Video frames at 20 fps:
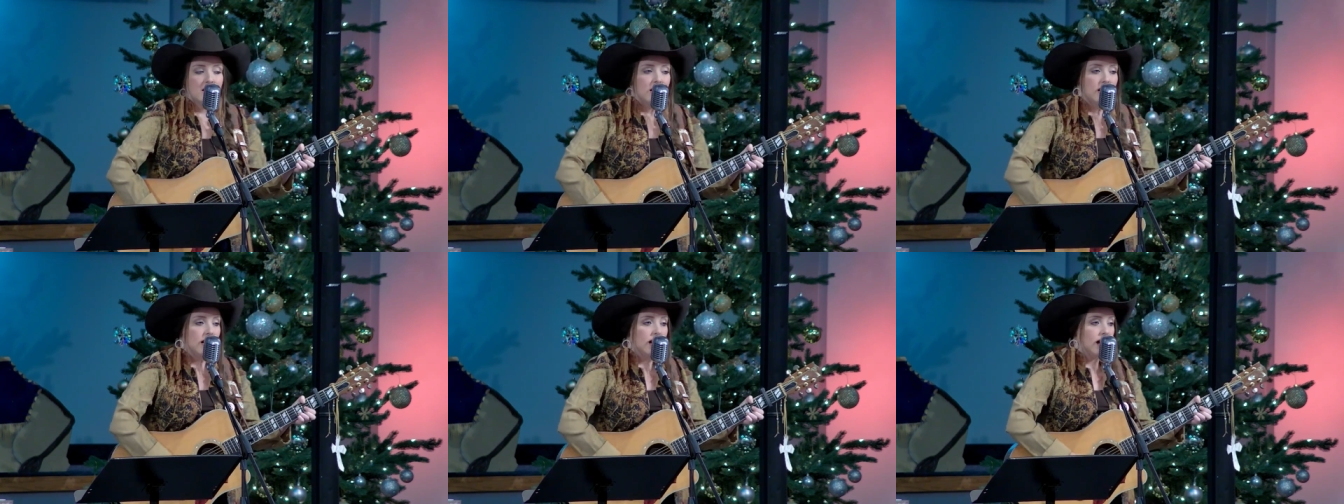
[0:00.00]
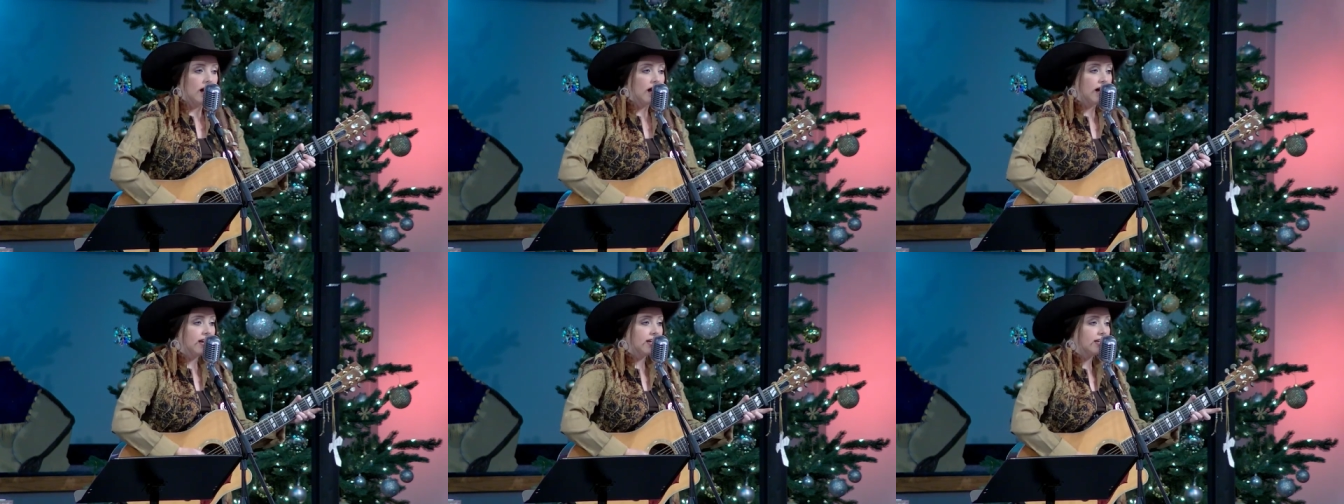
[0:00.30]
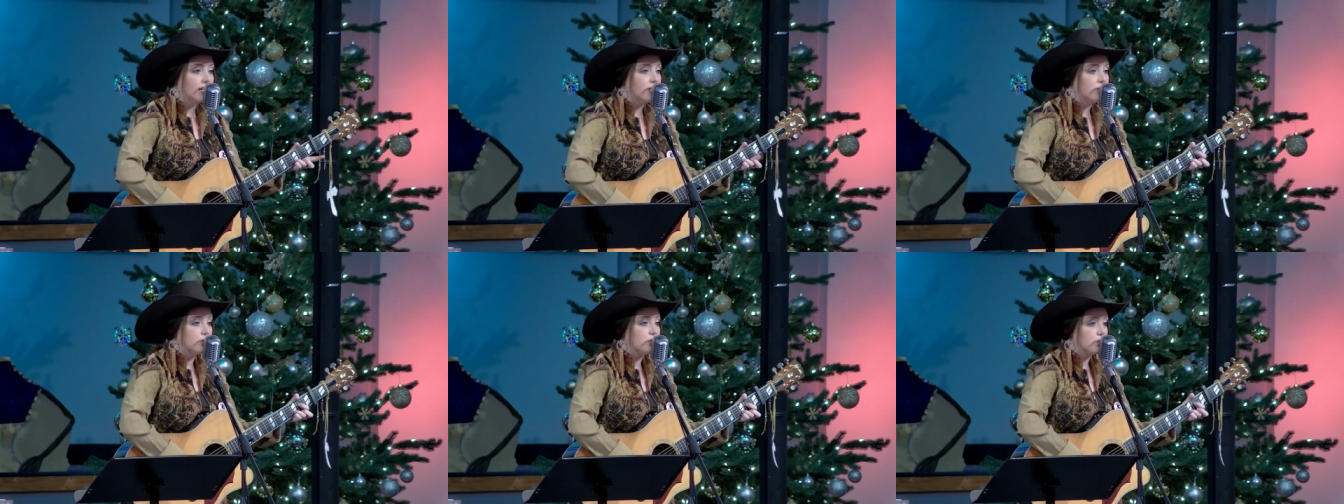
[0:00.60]

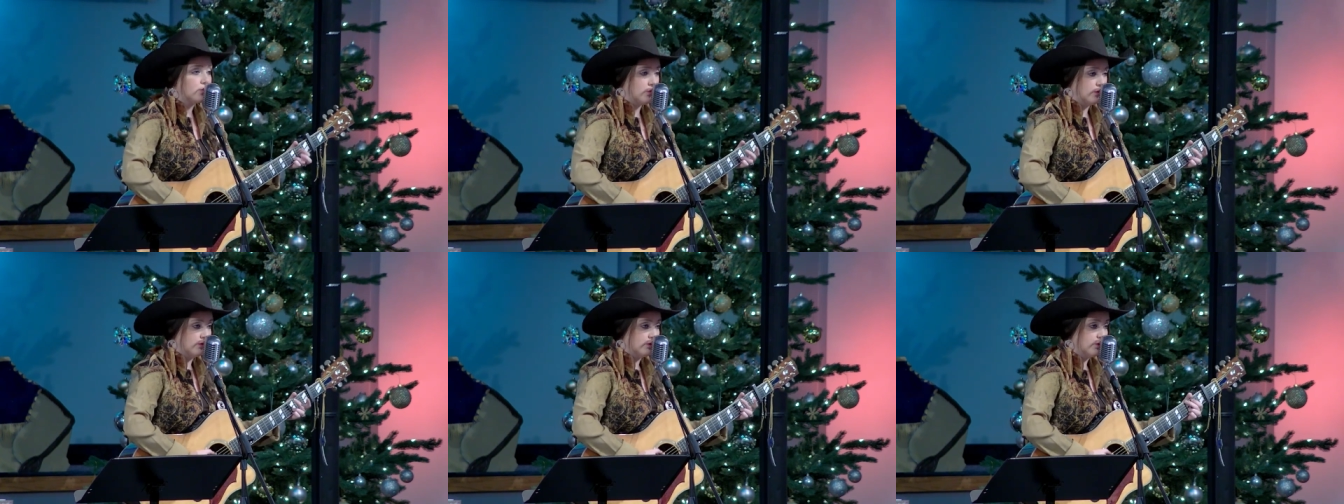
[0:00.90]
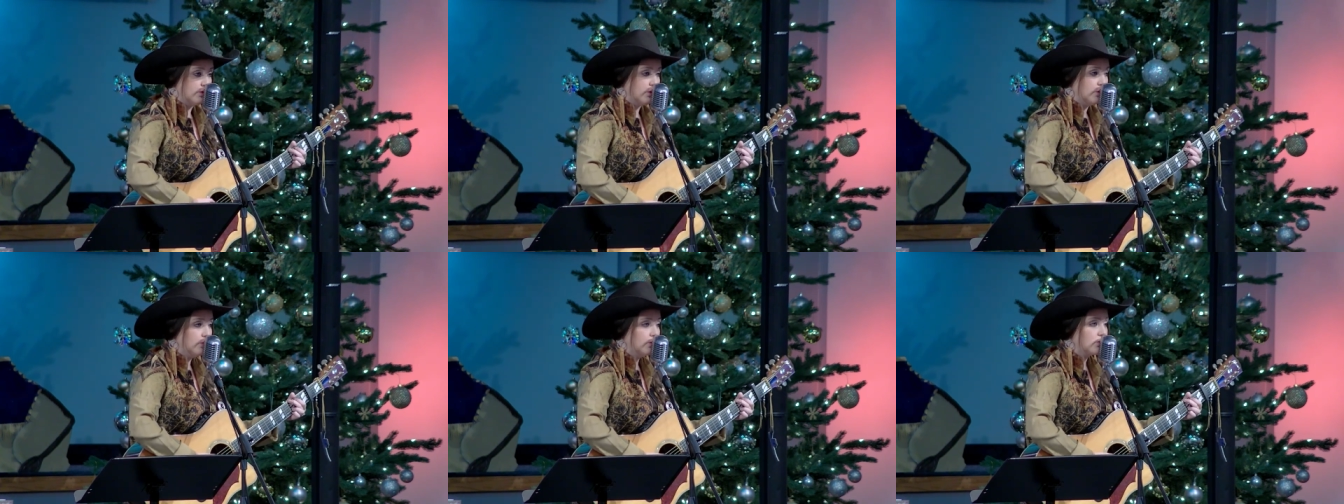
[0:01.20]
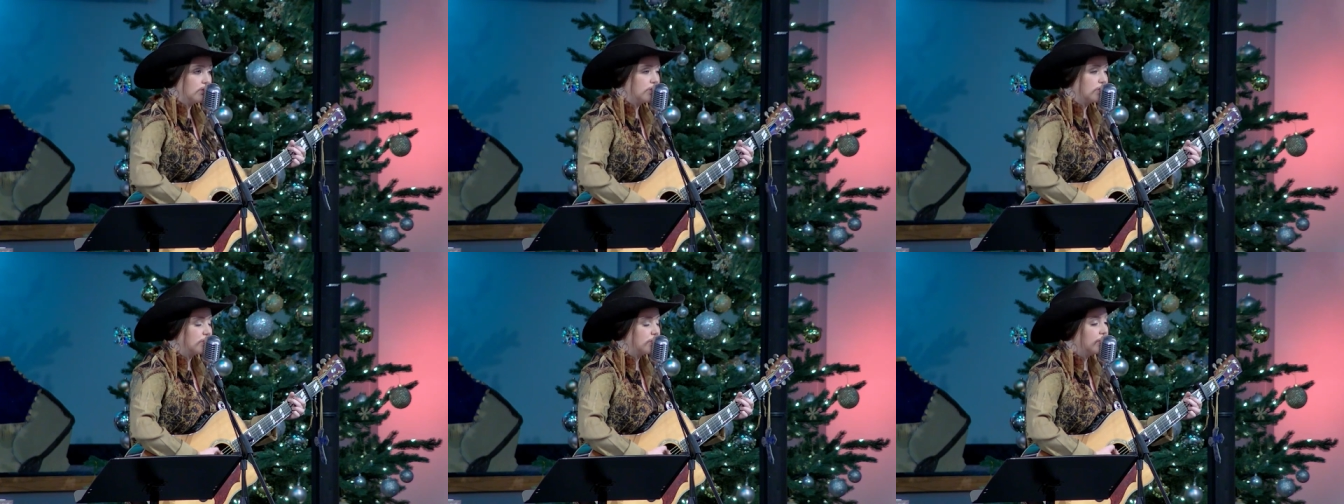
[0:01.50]
I
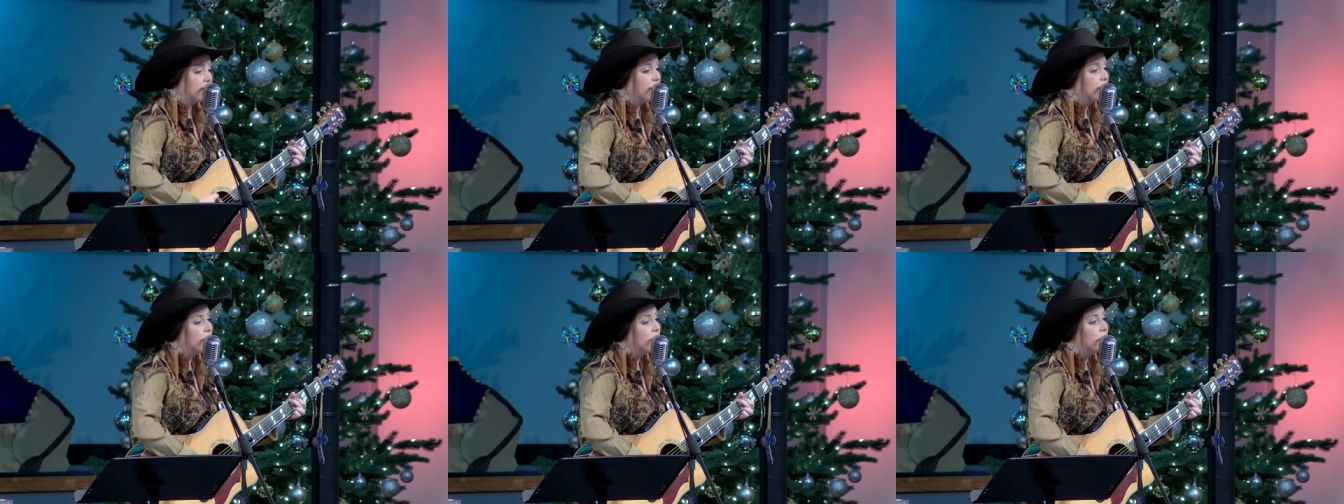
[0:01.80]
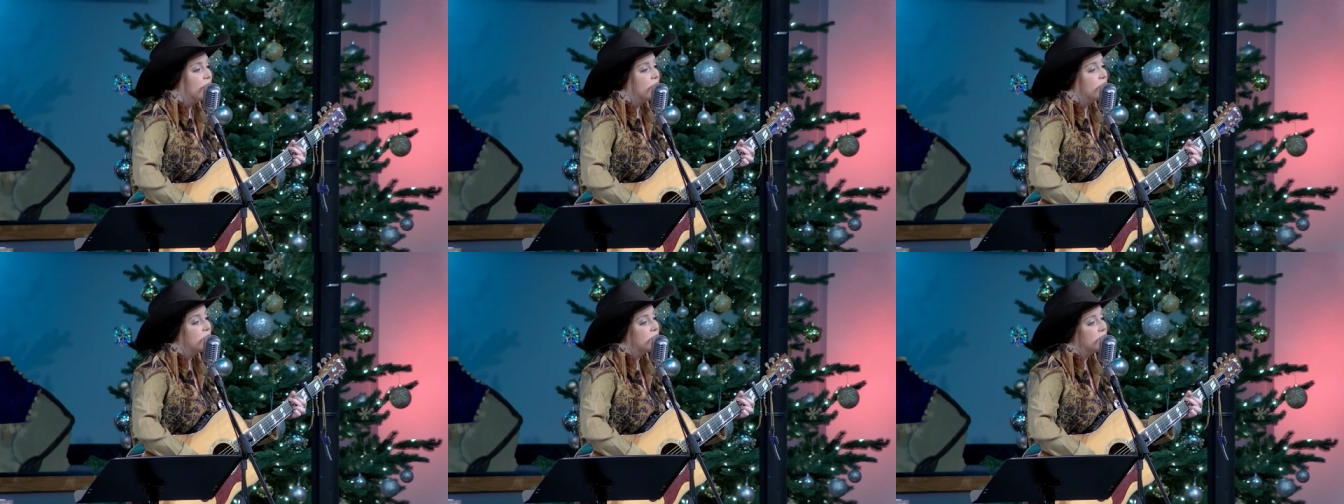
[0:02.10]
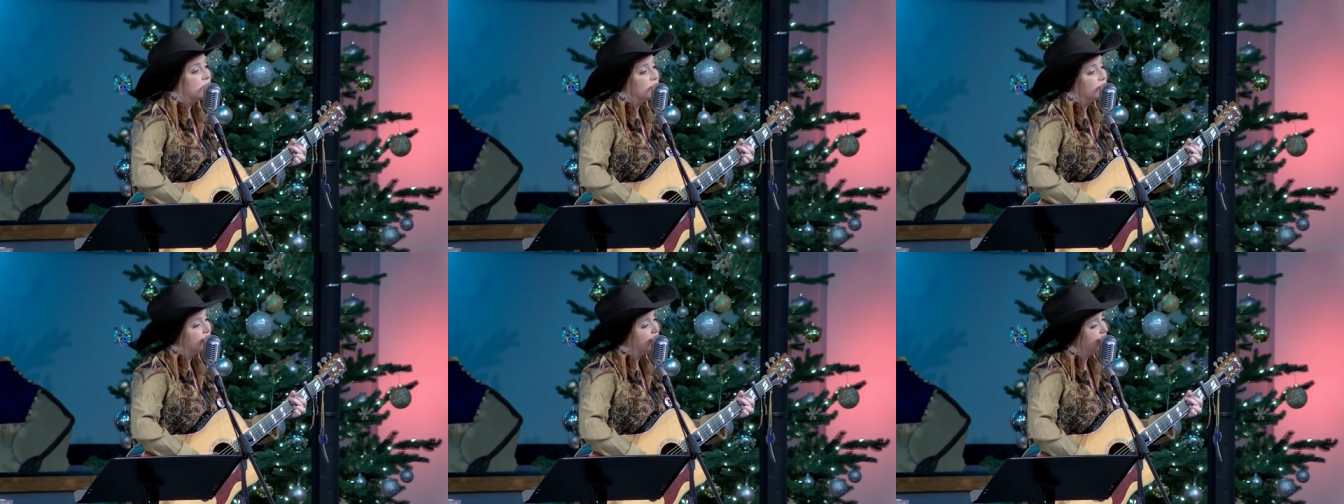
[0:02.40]
introduced
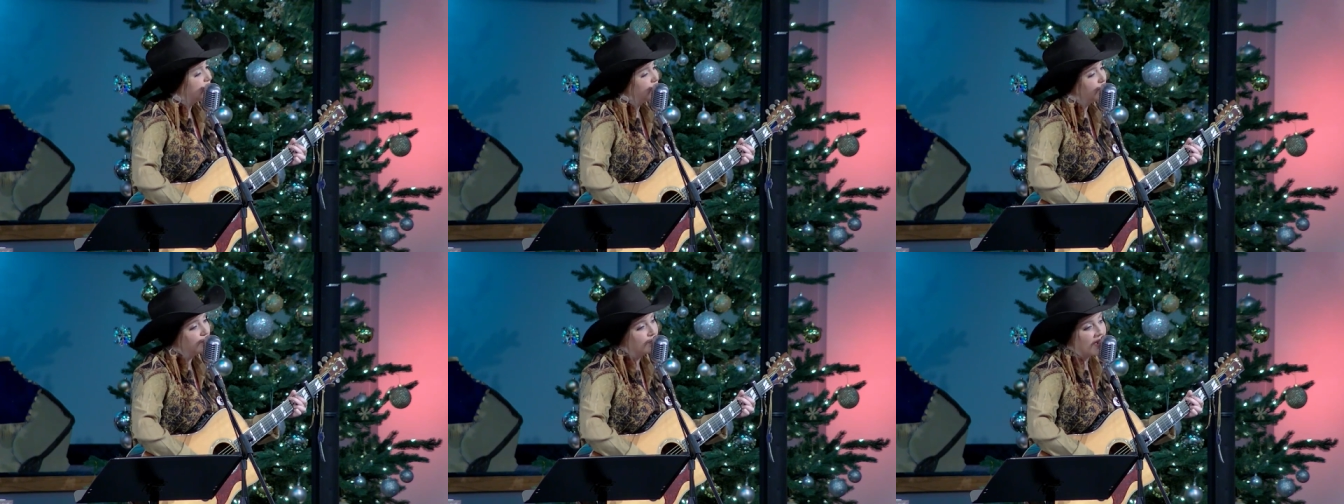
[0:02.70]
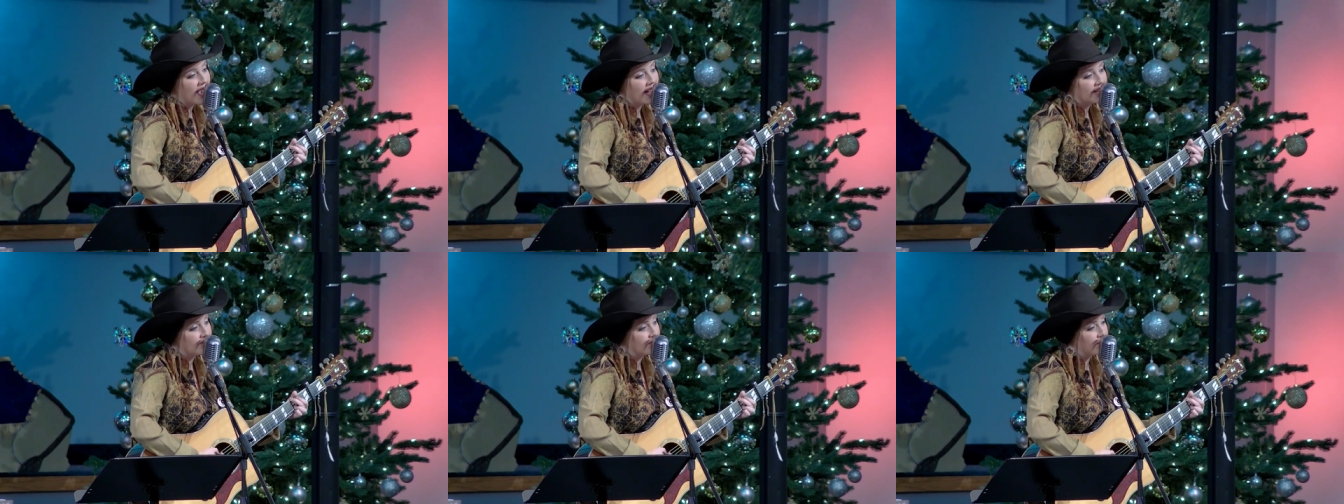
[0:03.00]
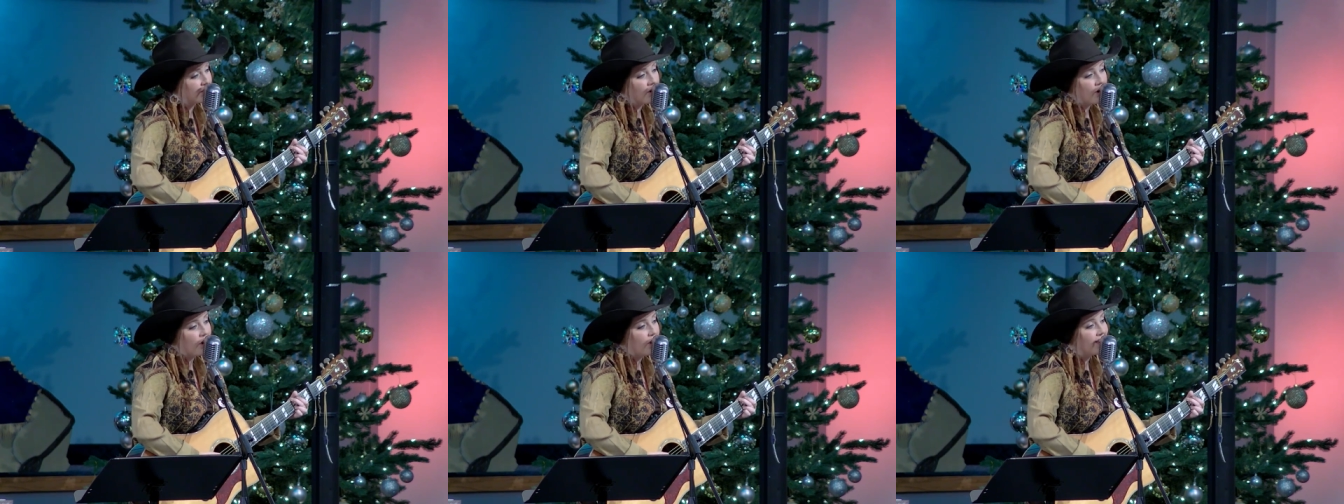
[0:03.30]
her to my
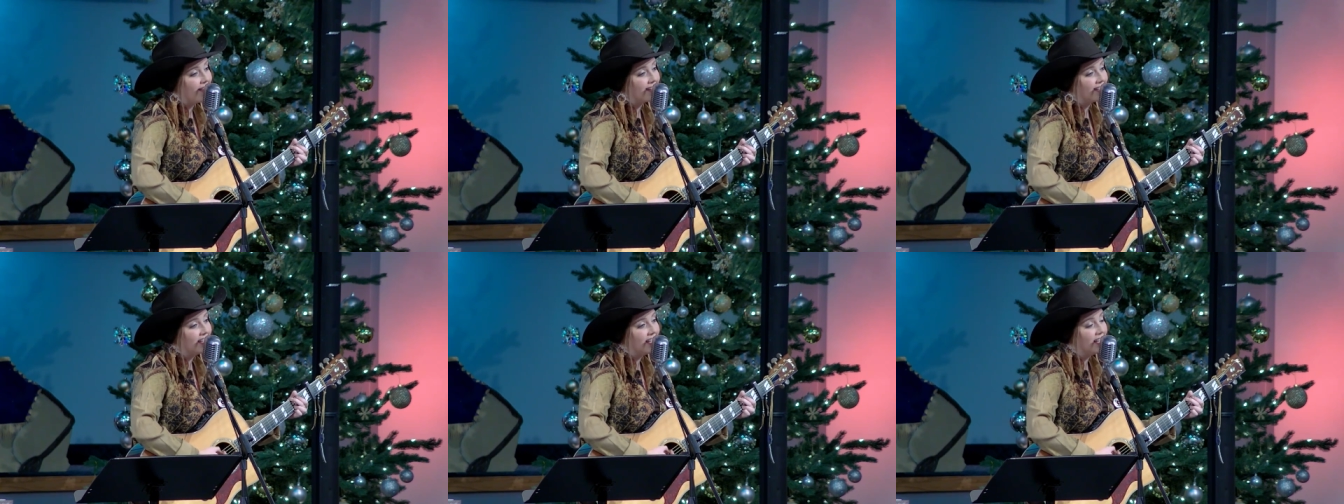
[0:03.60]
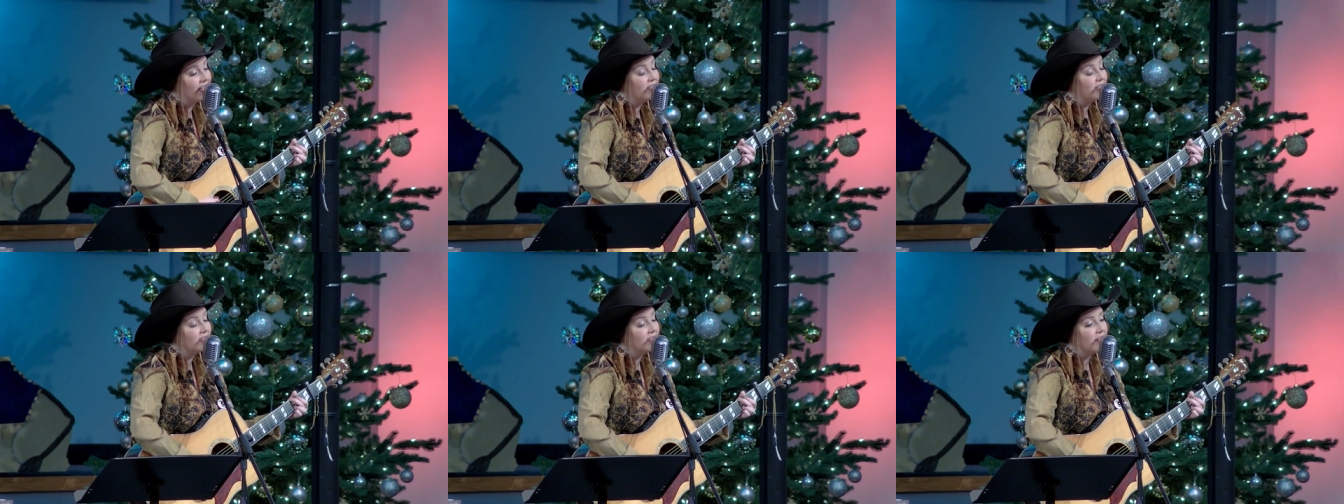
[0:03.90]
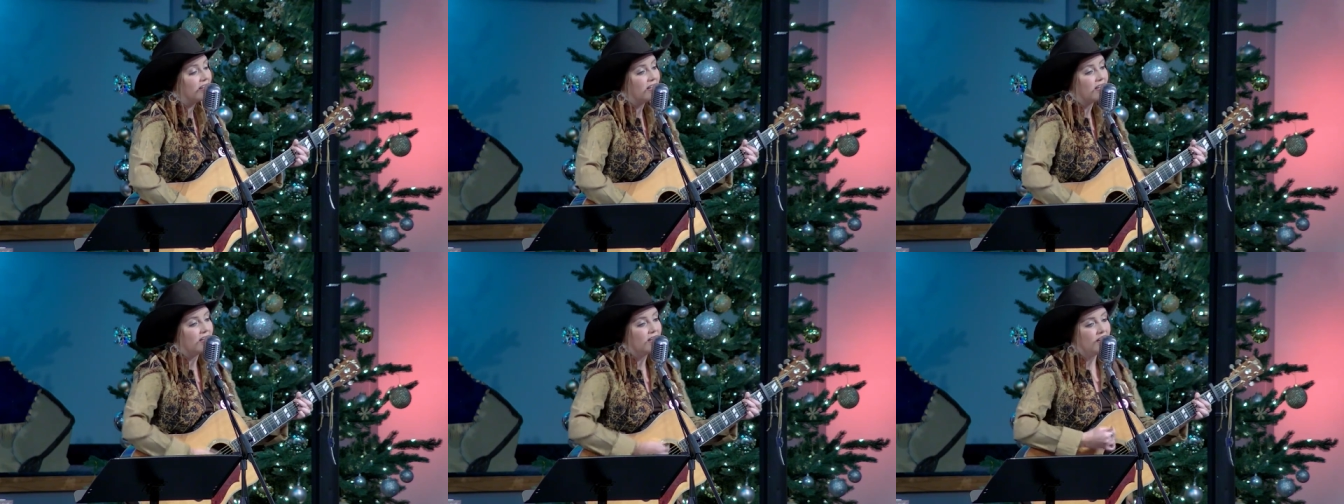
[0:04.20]

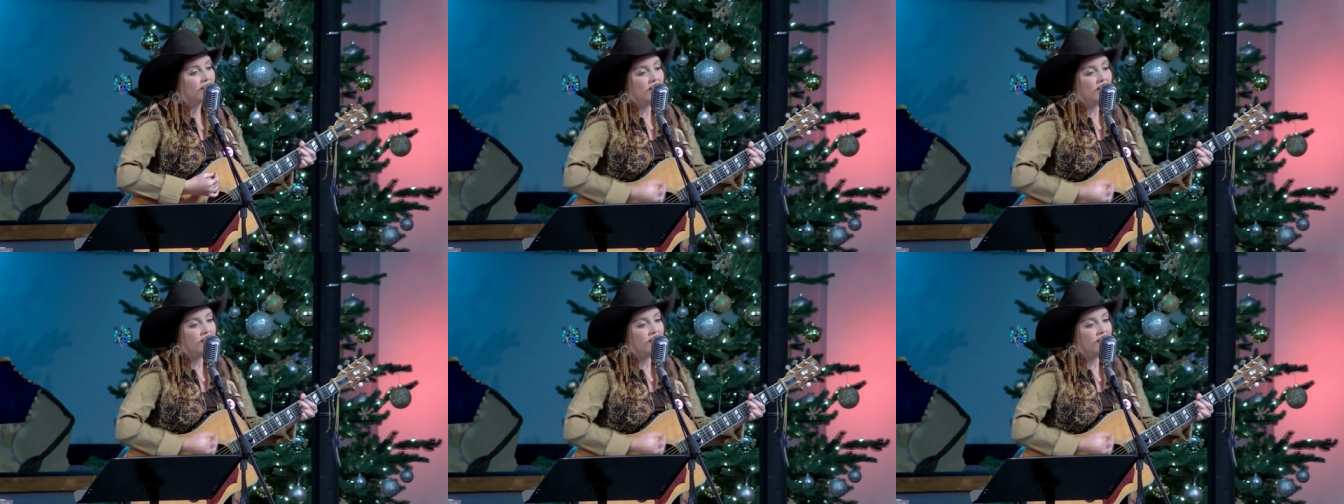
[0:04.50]
darling,